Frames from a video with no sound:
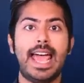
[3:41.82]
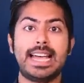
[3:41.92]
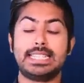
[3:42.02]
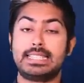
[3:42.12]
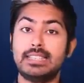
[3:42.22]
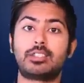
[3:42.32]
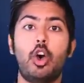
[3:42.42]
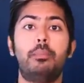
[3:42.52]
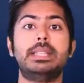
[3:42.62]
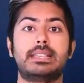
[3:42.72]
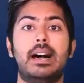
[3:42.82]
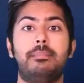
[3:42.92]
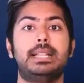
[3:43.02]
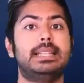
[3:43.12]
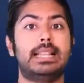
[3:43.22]
as this opens
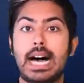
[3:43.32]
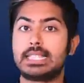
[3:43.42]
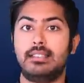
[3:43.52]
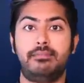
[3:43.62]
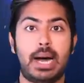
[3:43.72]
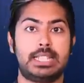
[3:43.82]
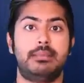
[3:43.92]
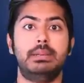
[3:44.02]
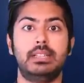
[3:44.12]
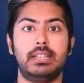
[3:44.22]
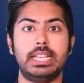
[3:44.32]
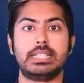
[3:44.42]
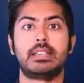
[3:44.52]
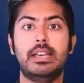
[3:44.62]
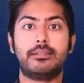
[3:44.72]
up lots of possibilities